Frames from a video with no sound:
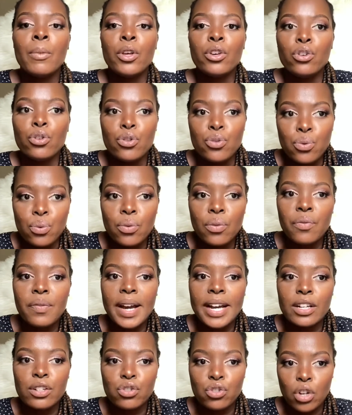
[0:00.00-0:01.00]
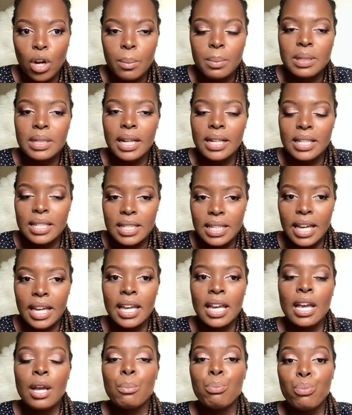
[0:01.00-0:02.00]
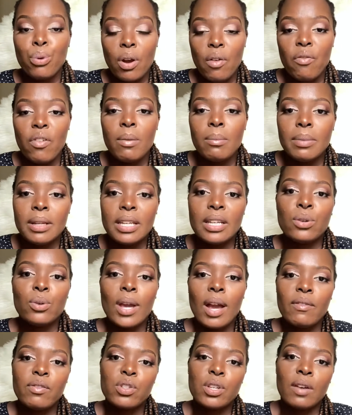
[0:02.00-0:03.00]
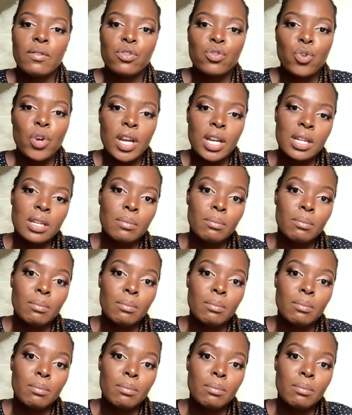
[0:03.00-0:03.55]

You do find jobs that say preferably you have to have trained,